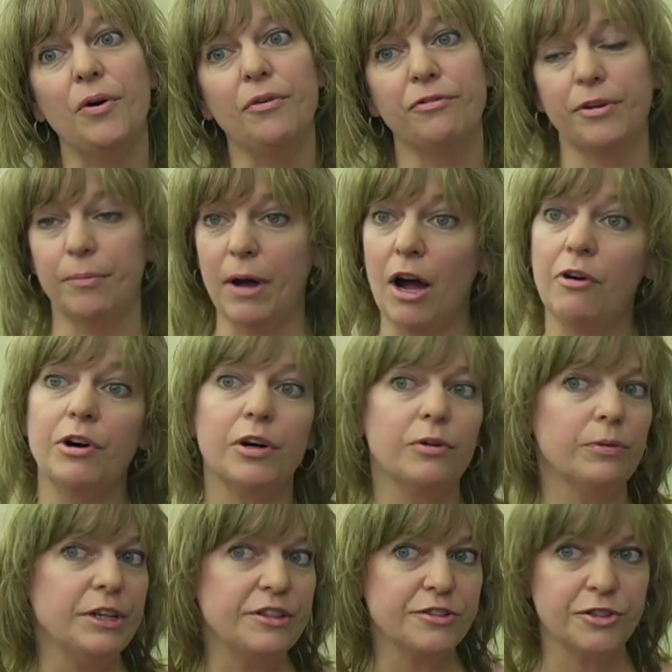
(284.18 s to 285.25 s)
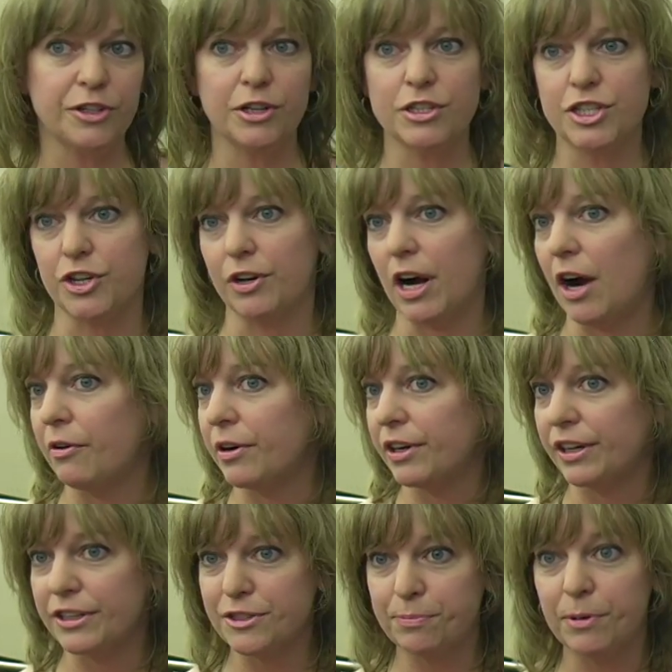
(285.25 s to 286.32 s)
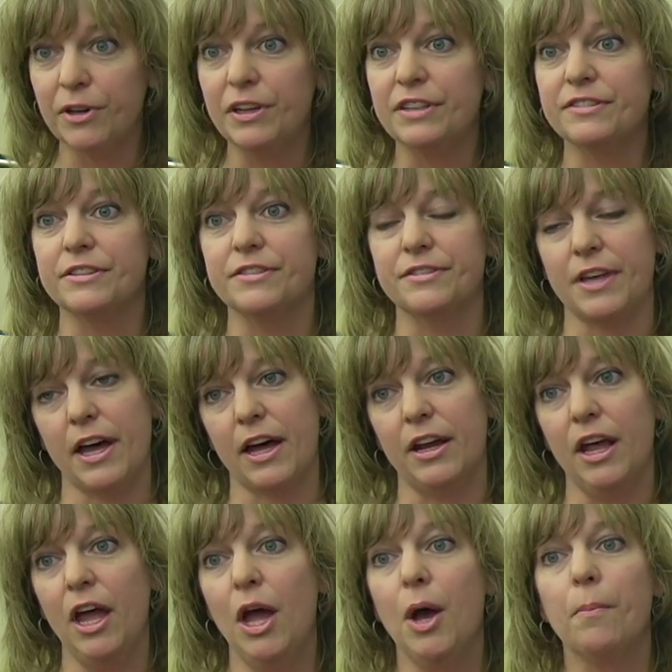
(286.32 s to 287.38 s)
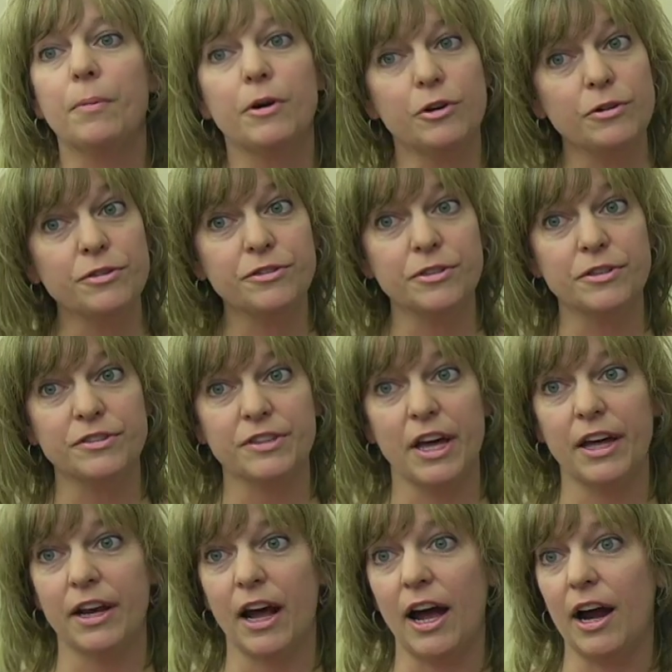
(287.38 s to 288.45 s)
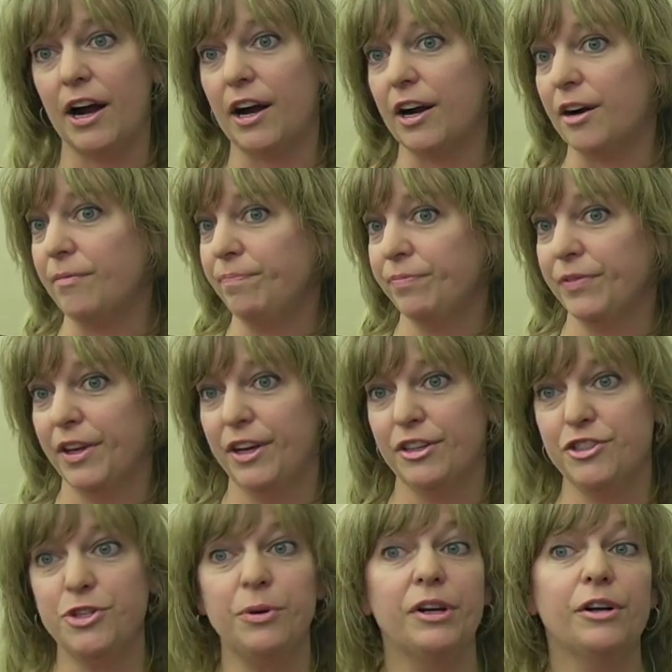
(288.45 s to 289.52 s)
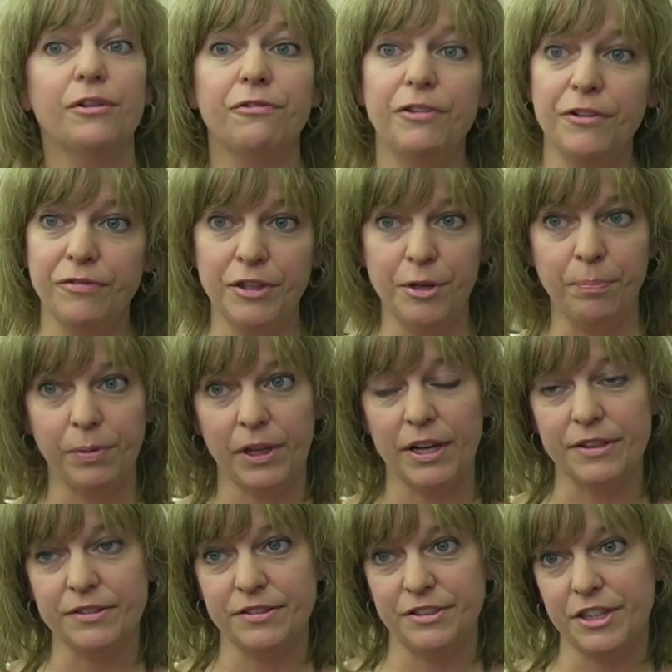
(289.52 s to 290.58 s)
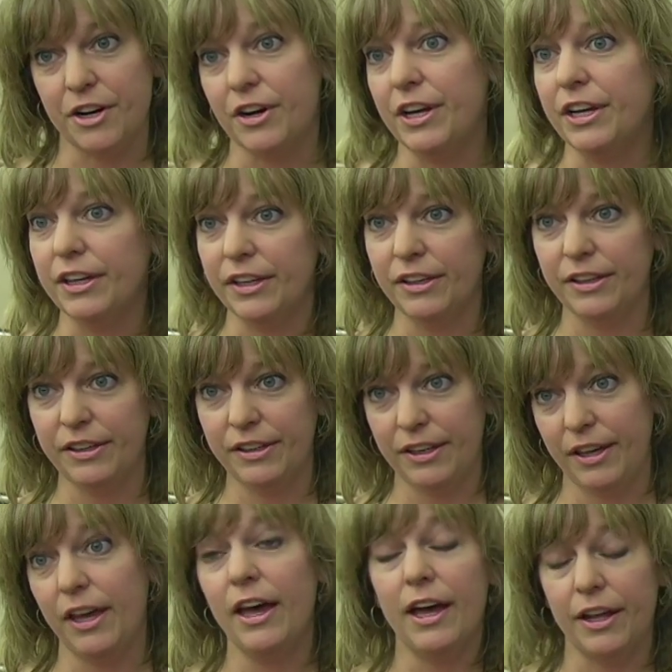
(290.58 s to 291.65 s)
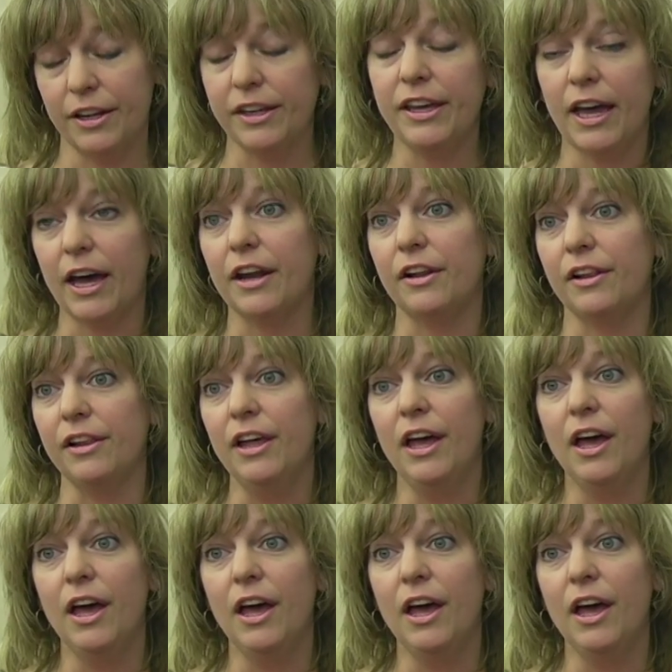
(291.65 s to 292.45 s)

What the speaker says: from our research or our experiences that producers that are 250 plus dairy head of cattle